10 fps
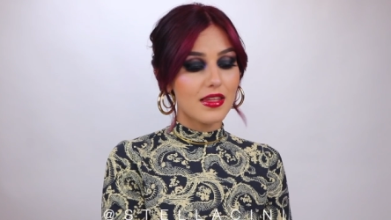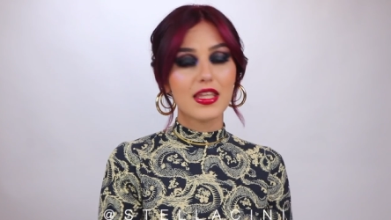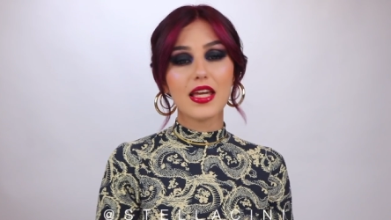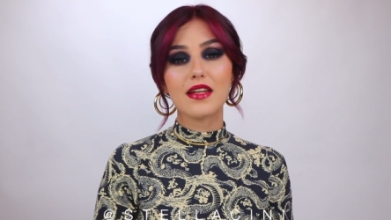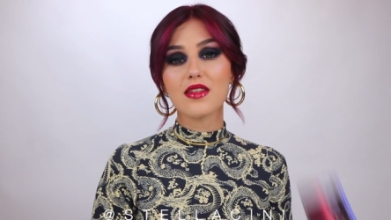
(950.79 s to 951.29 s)

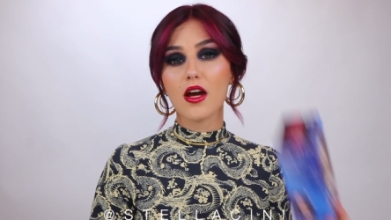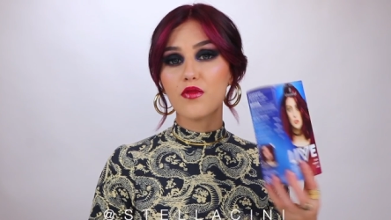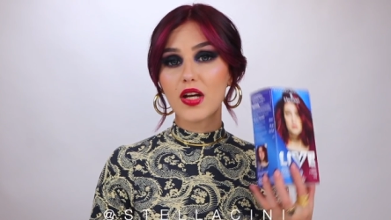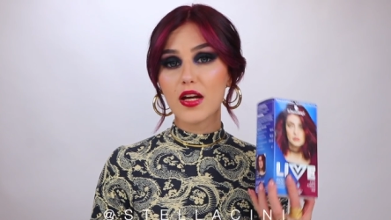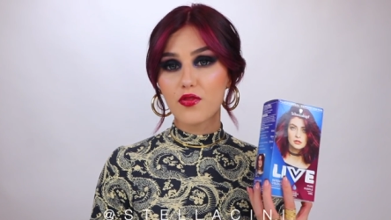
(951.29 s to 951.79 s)
These are
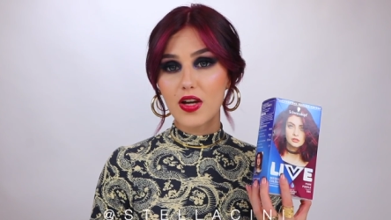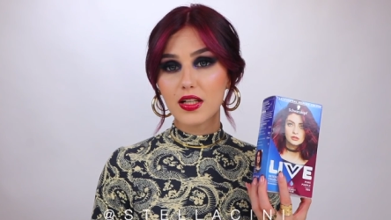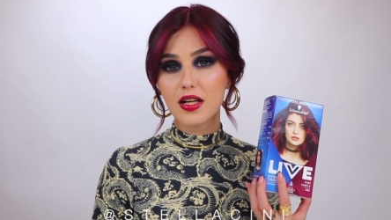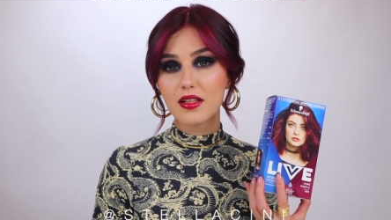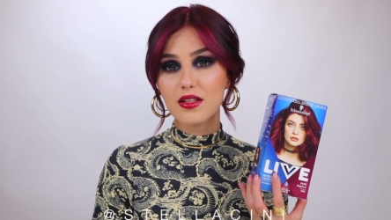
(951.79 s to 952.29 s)
very fun
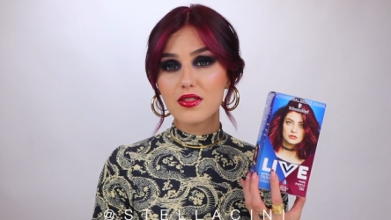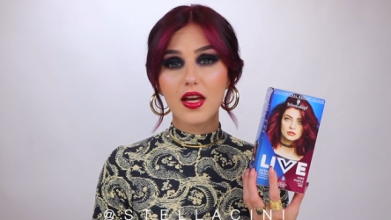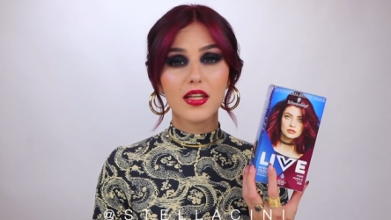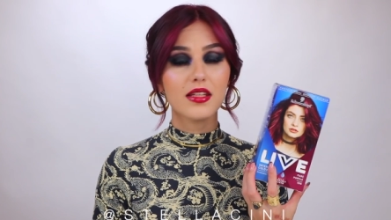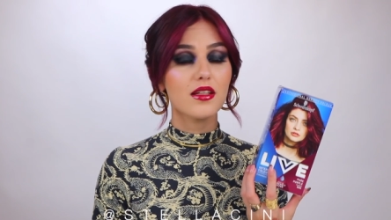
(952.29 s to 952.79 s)
colors
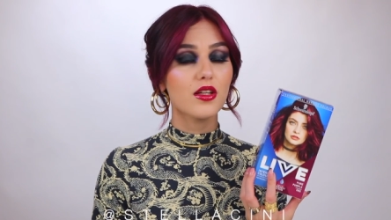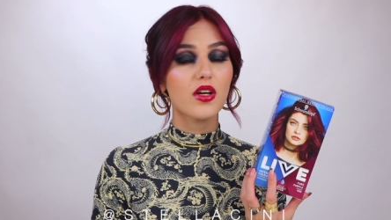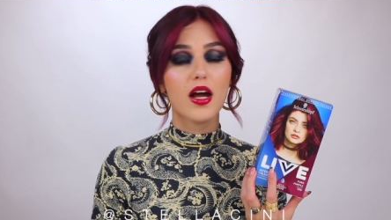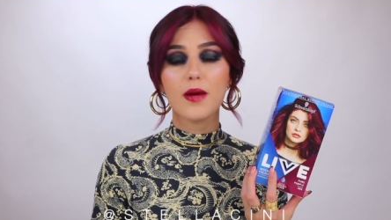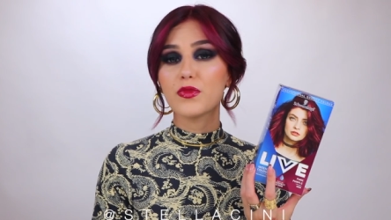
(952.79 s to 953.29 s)
until you
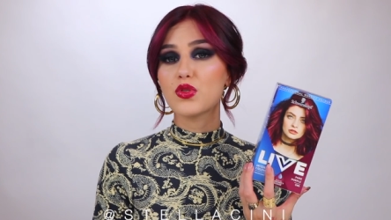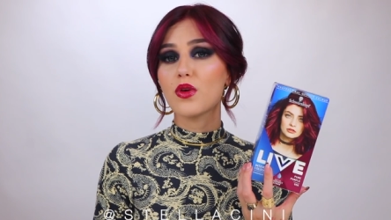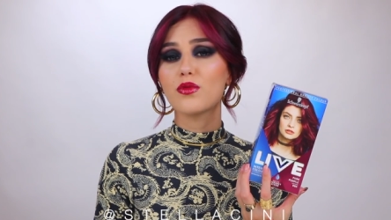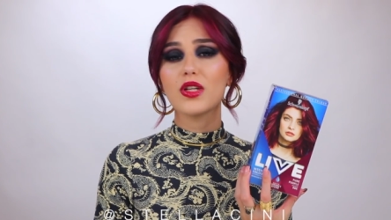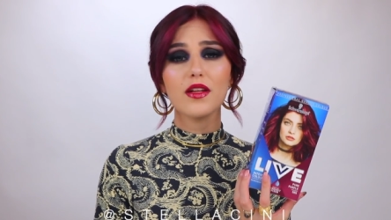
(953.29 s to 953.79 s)
come to
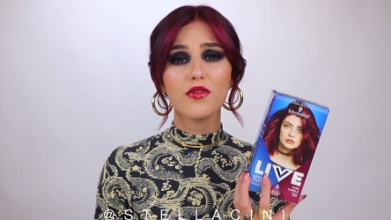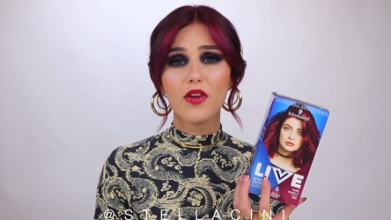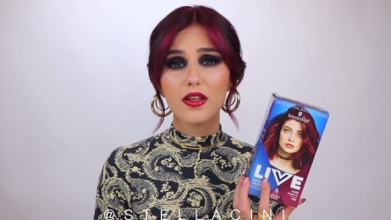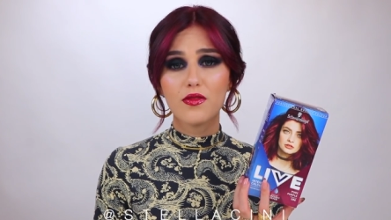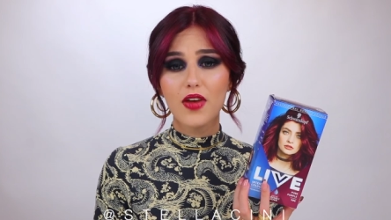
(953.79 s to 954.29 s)
a really
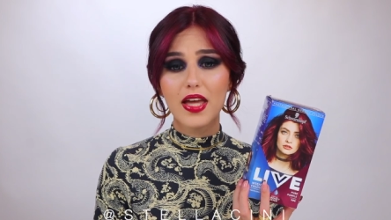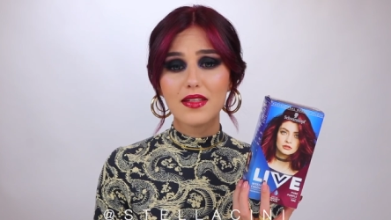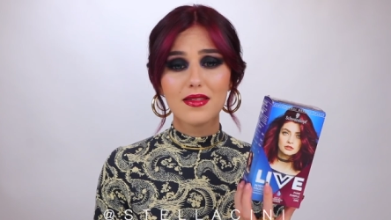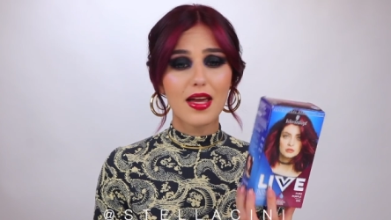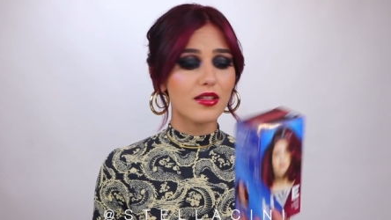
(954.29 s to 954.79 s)
fun
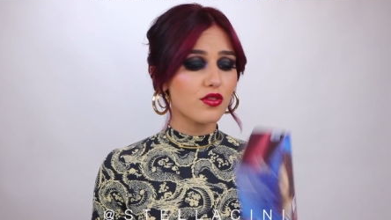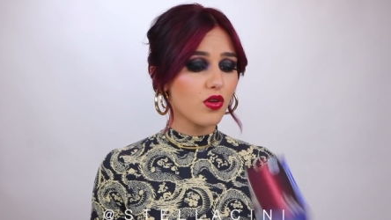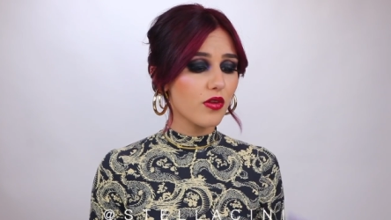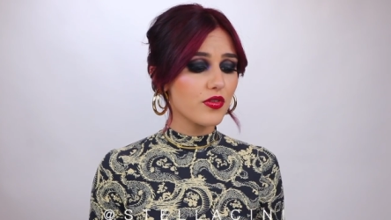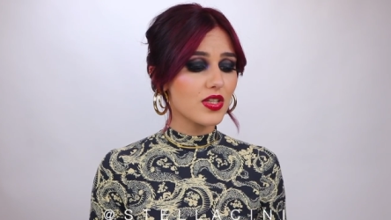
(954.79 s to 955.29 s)
event and
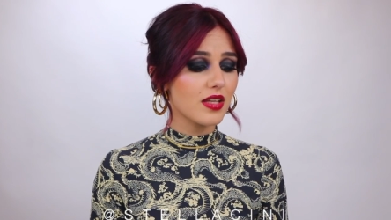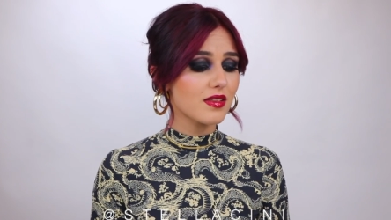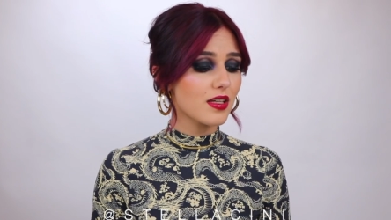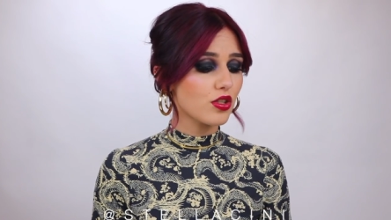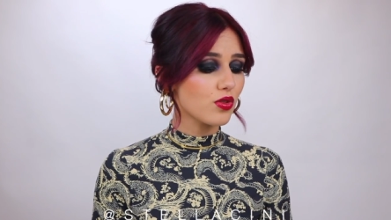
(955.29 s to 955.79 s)
all of a
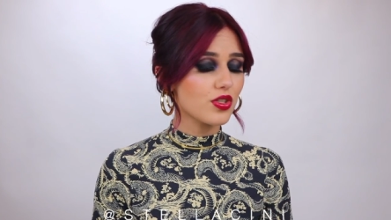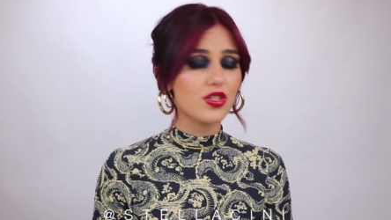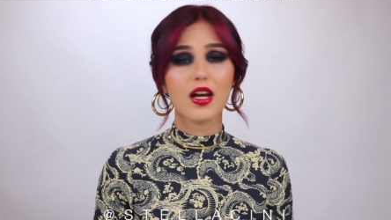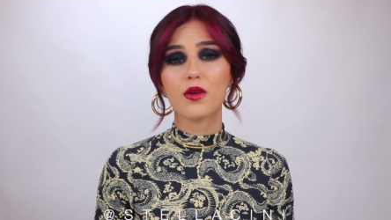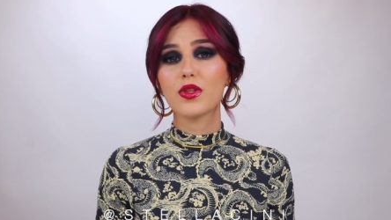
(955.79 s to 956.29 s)
sudden you're
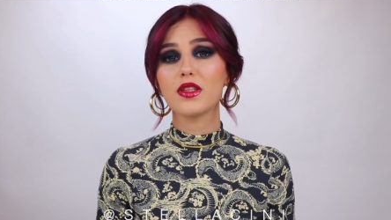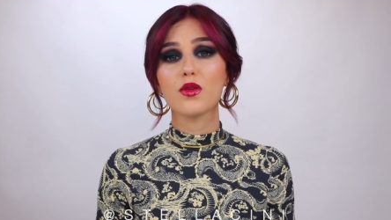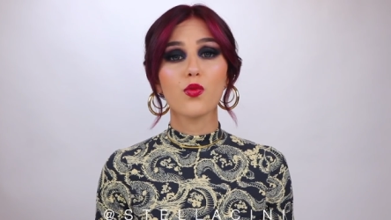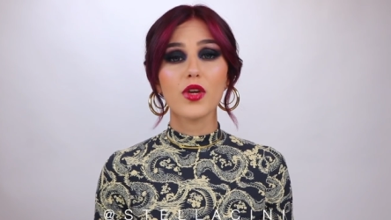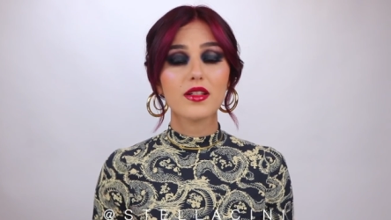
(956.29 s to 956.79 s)
stuck with the
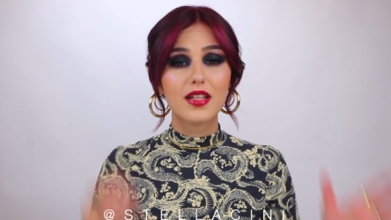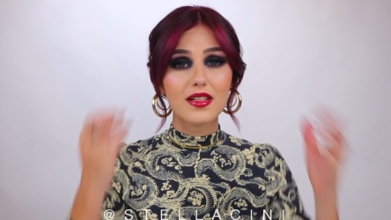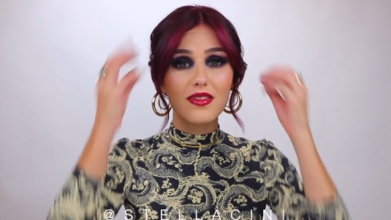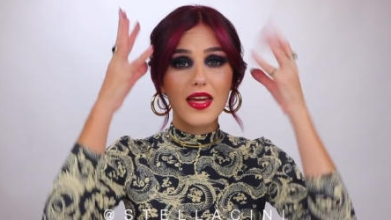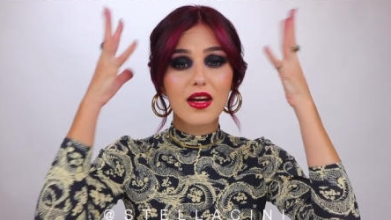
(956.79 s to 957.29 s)

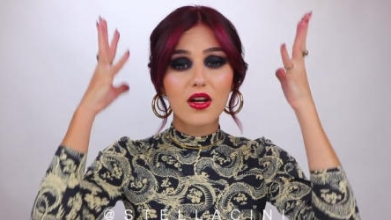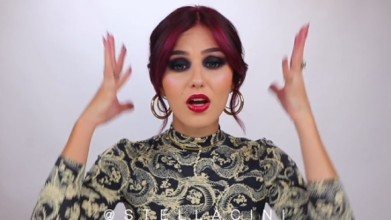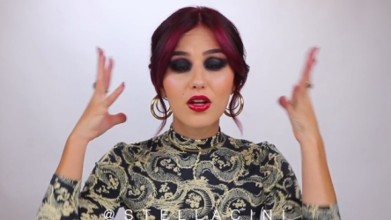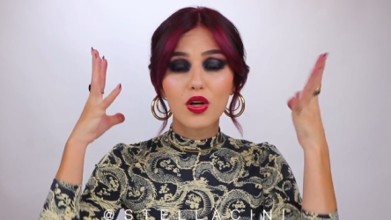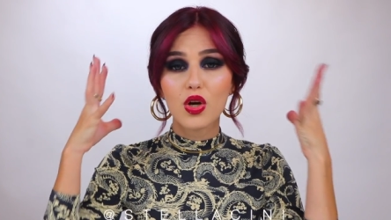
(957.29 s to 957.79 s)
weirdest hair
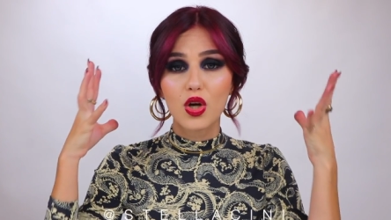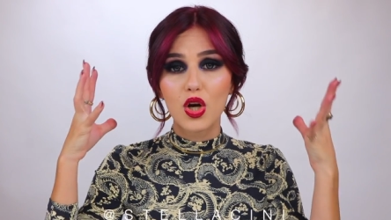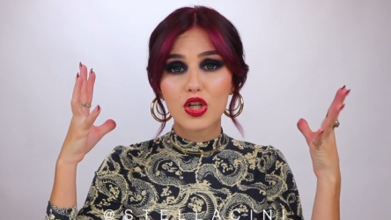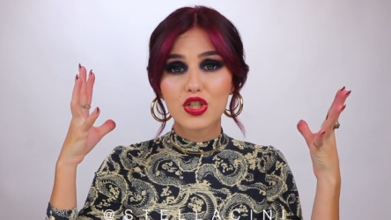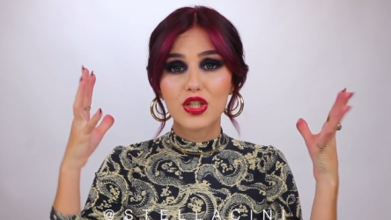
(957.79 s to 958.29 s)
color
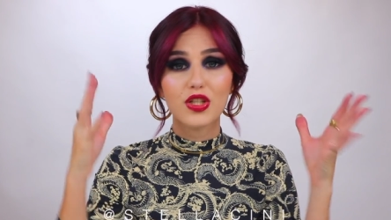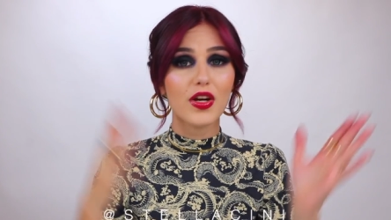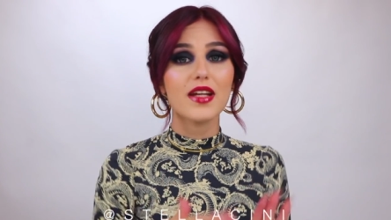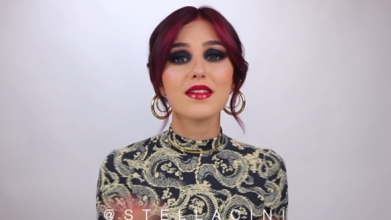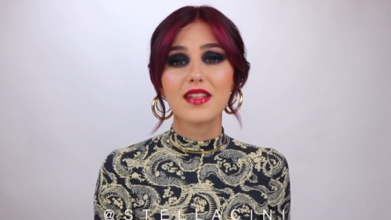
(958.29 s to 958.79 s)
concoction, your
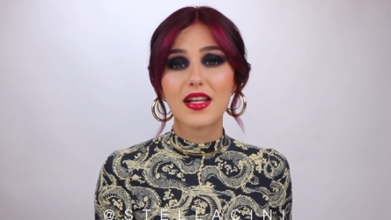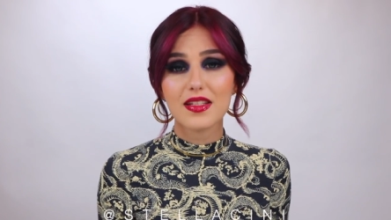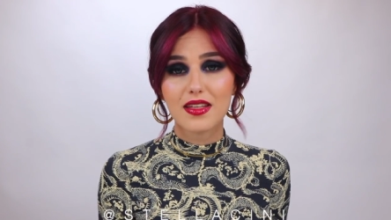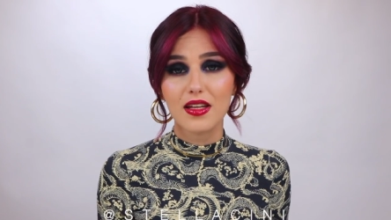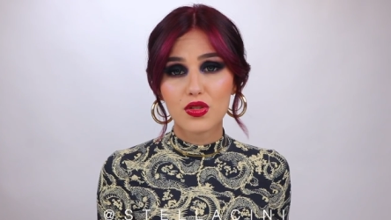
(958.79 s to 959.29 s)

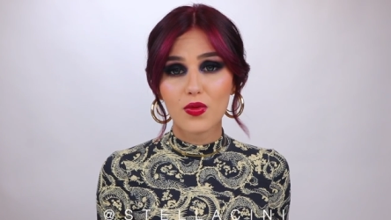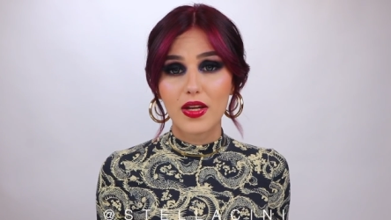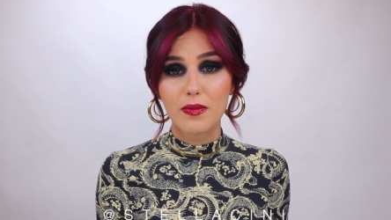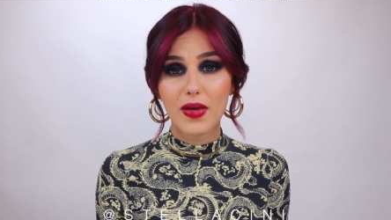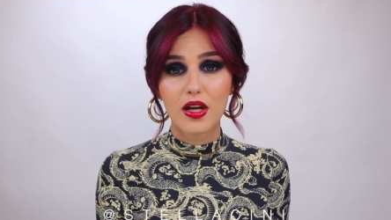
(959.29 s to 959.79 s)
hairstylist can't do
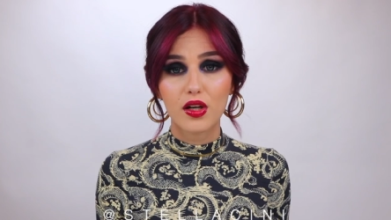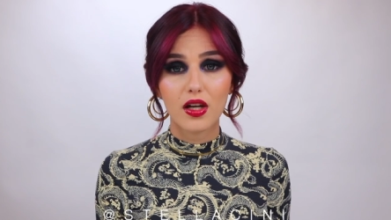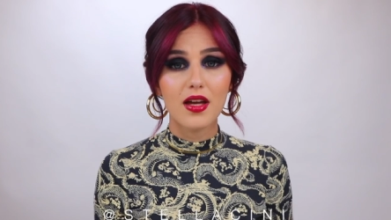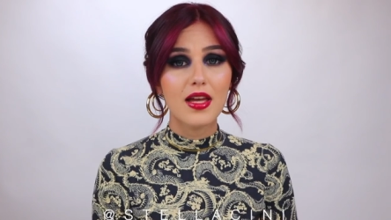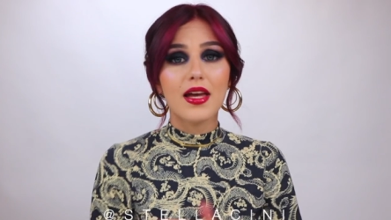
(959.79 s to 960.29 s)
any better,